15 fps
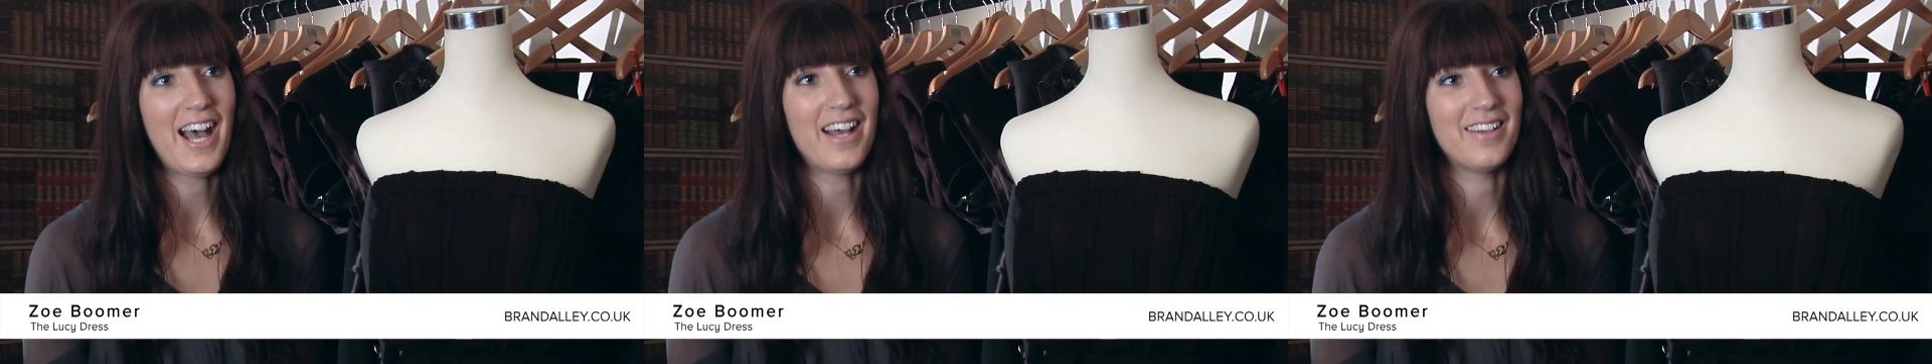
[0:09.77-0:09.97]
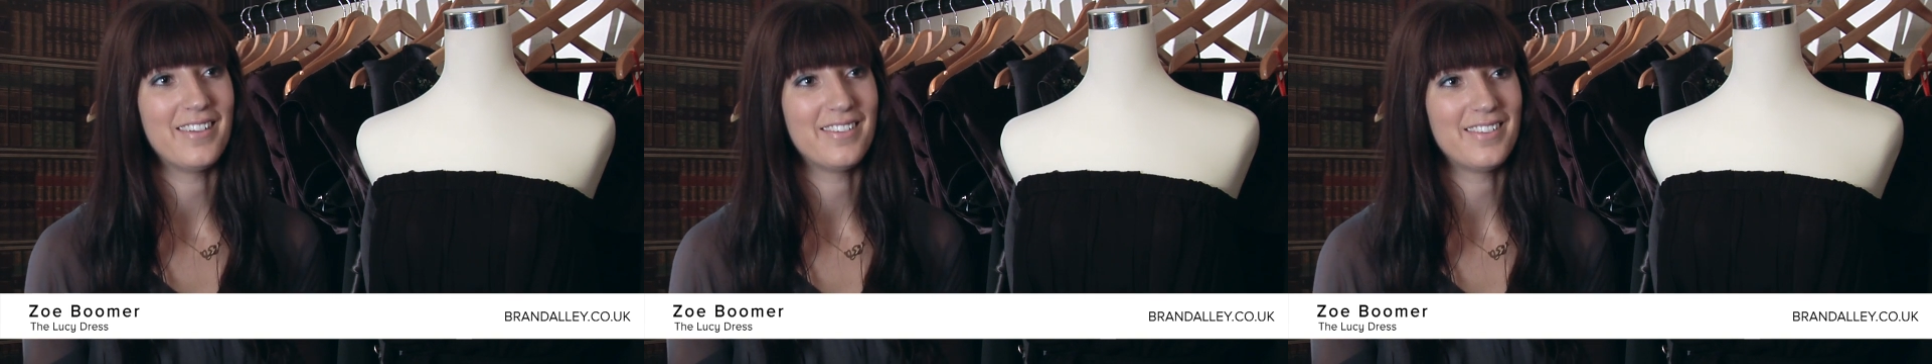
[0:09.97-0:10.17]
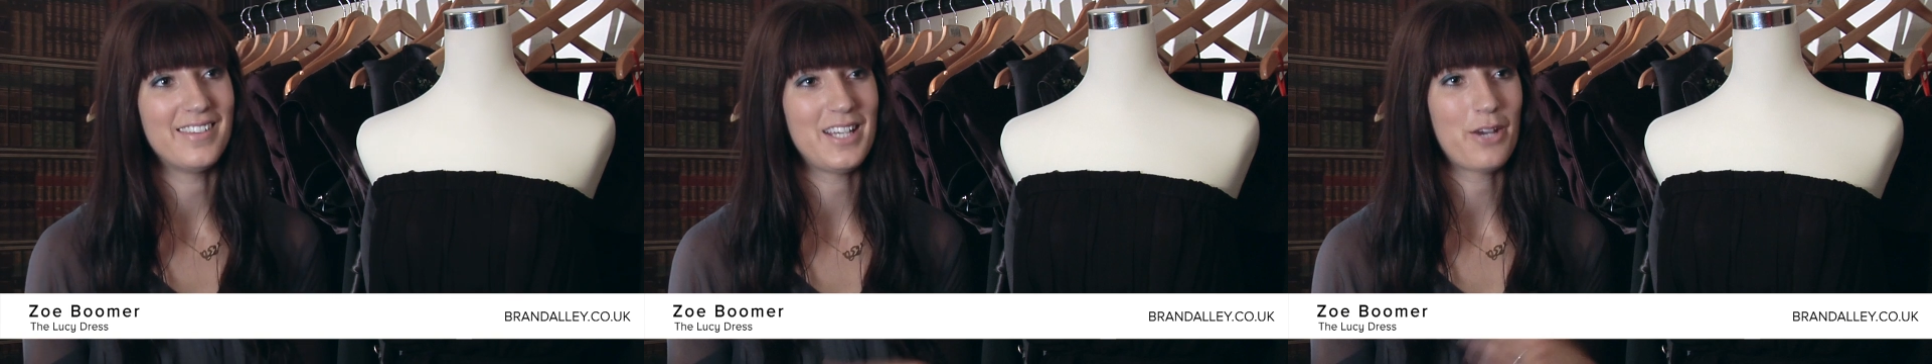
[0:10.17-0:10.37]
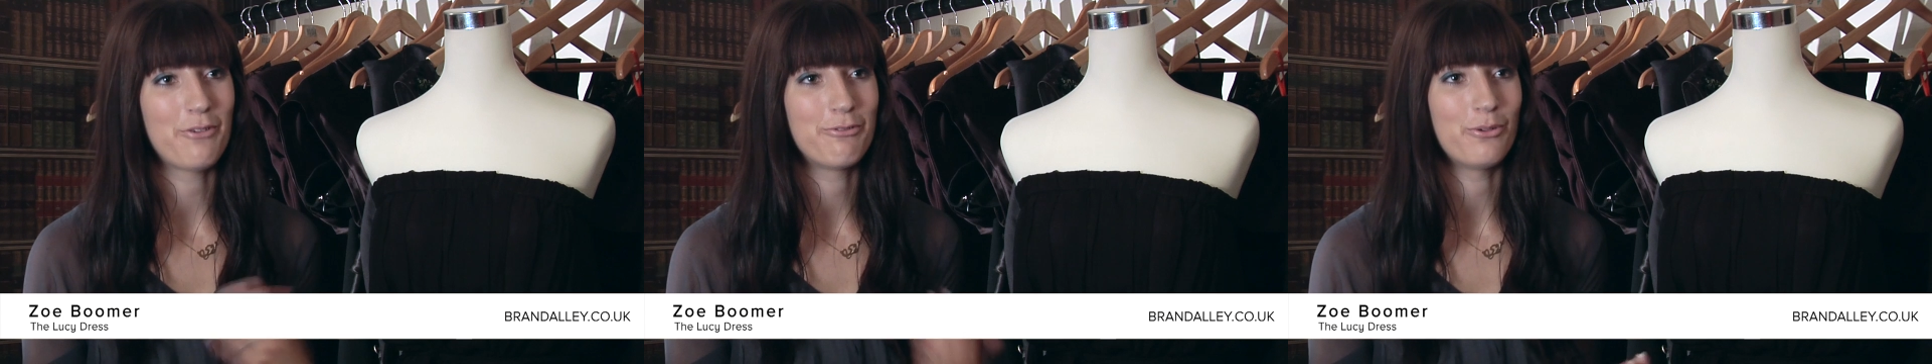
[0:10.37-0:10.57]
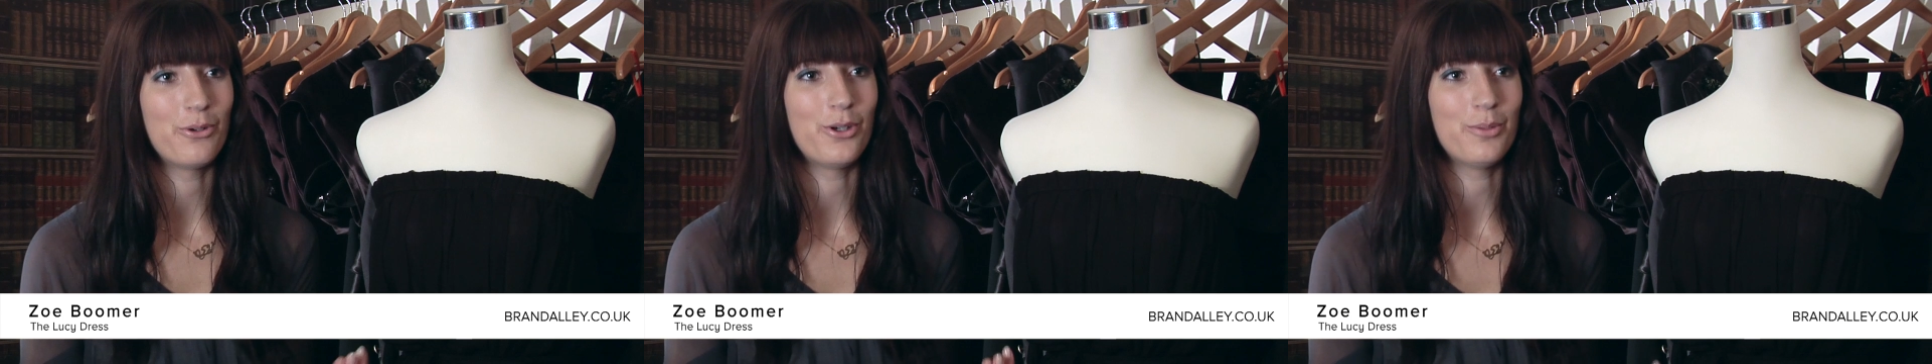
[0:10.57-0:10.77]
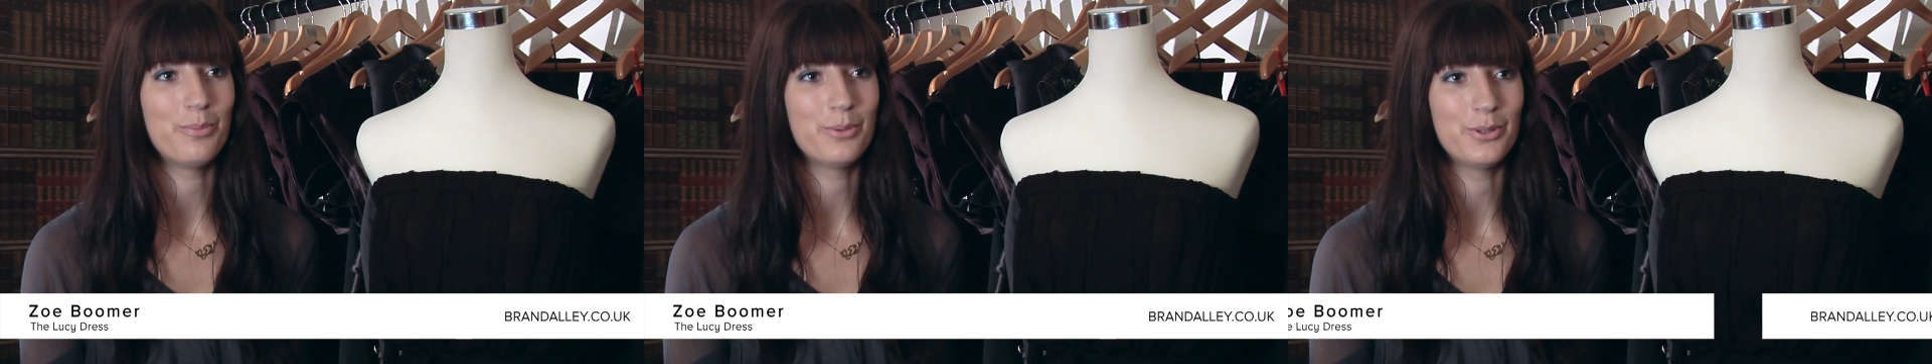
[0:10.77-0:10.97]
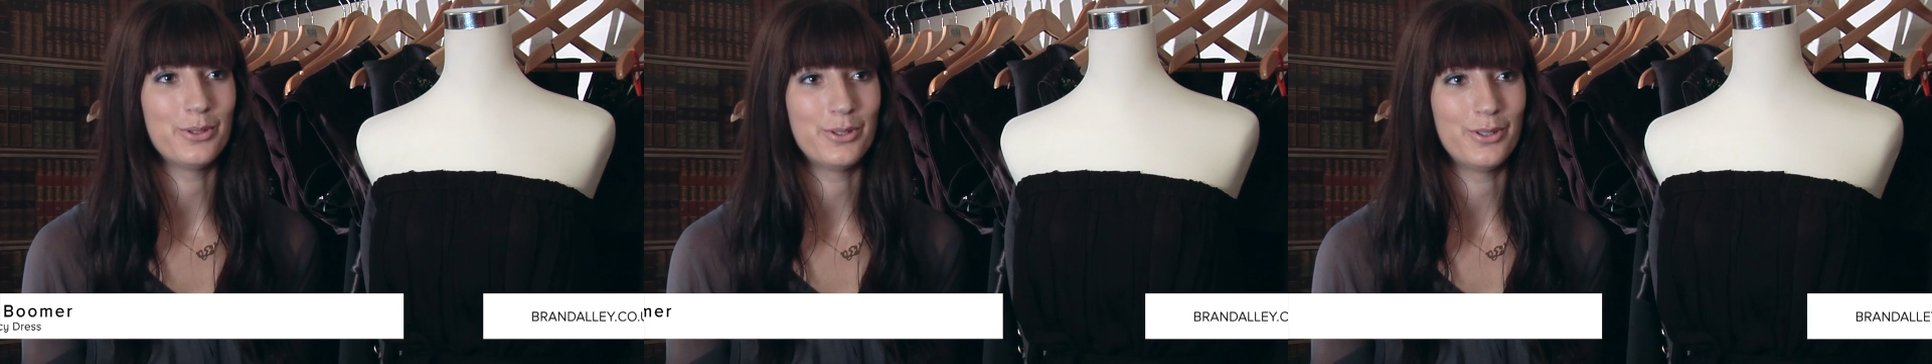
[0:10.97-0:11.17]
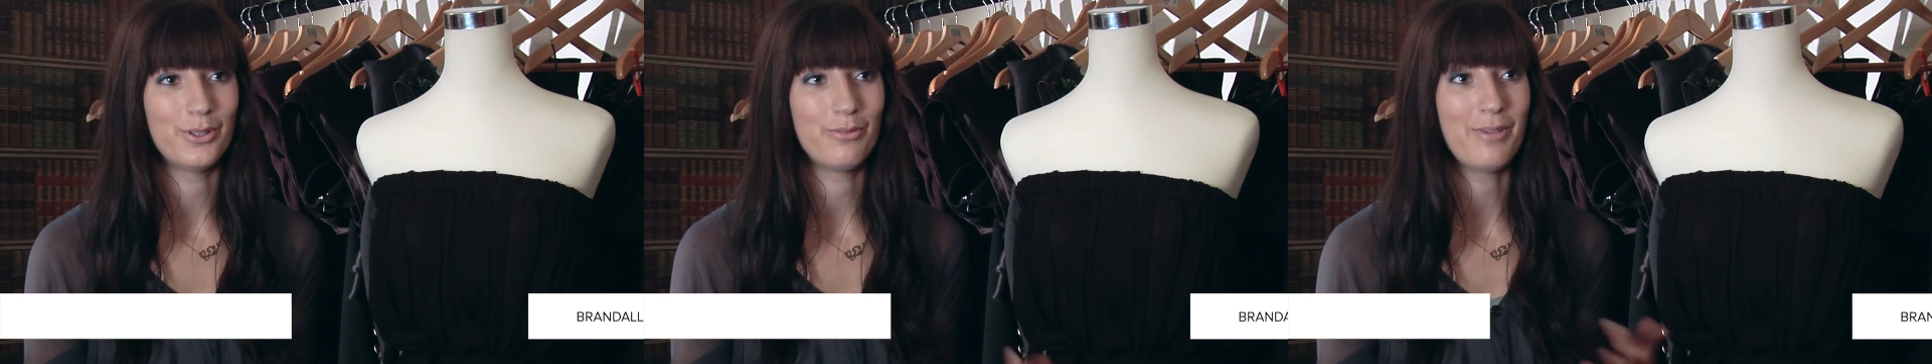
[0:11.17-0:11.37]
as the
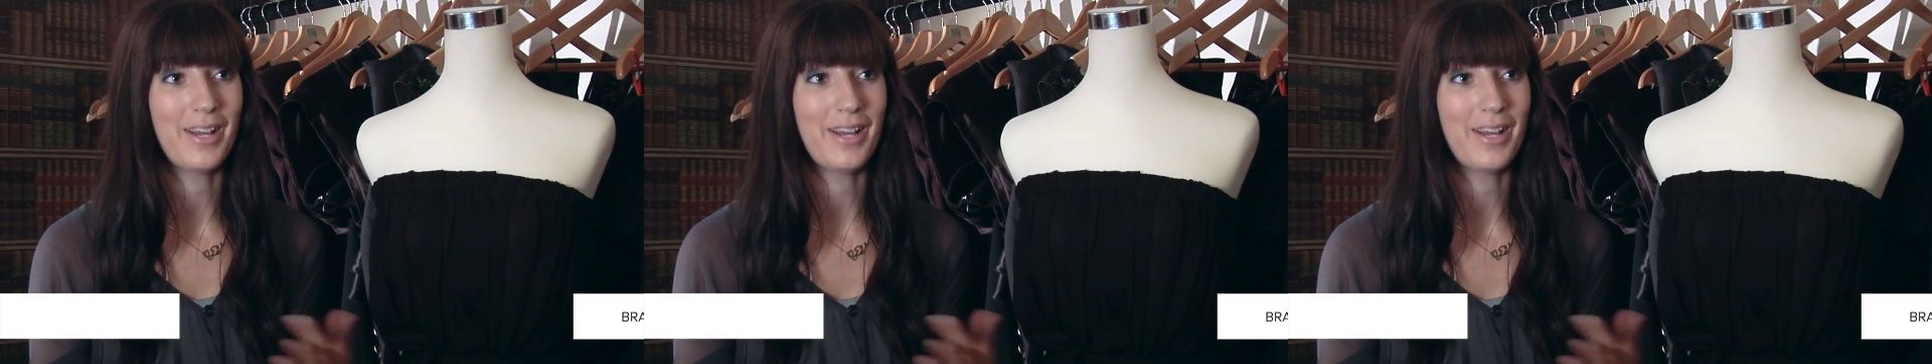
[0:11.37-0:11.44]
affordable